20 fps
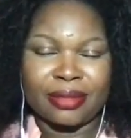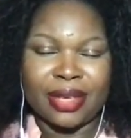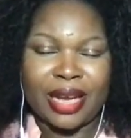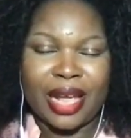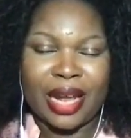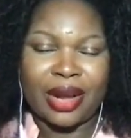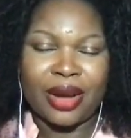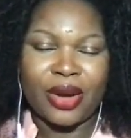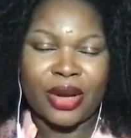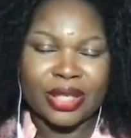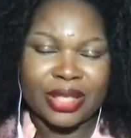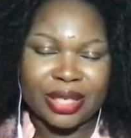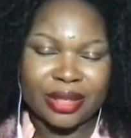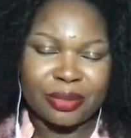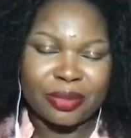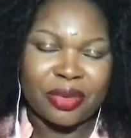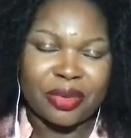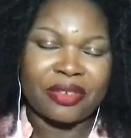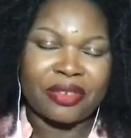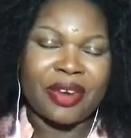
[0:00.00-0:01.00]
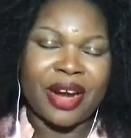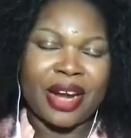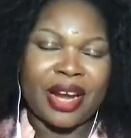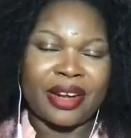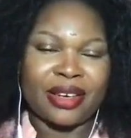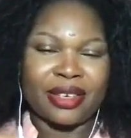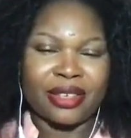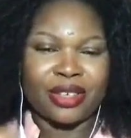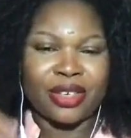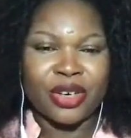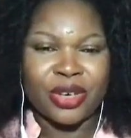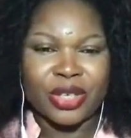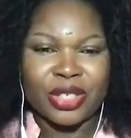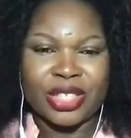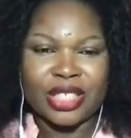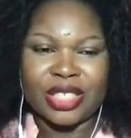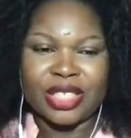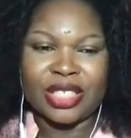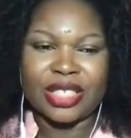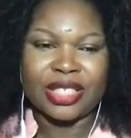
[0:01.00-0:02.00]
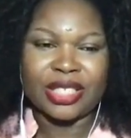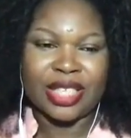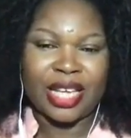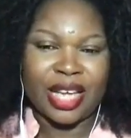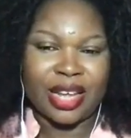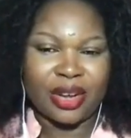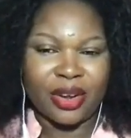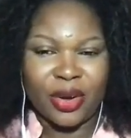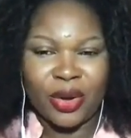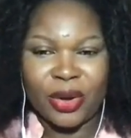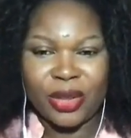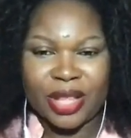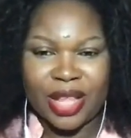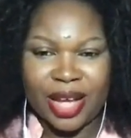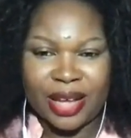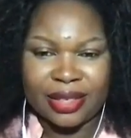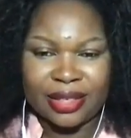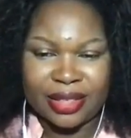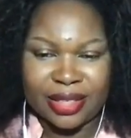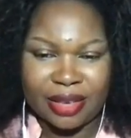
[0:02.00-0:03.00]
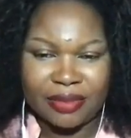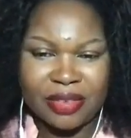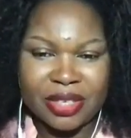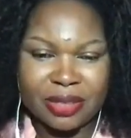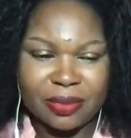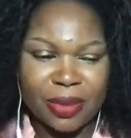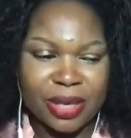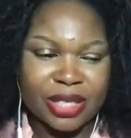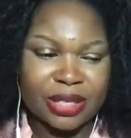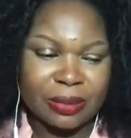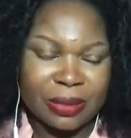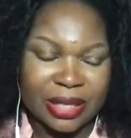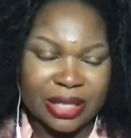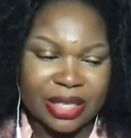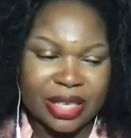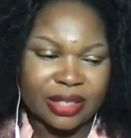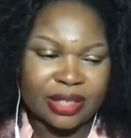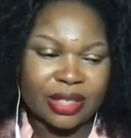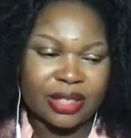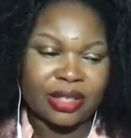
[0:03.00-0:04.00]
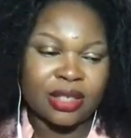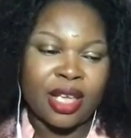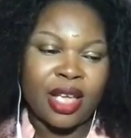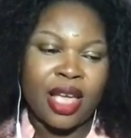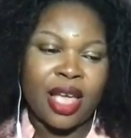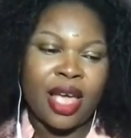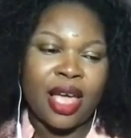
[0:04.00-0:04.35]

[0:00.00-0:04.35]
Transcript: like content provider, coaches, and all that, service-based businesses.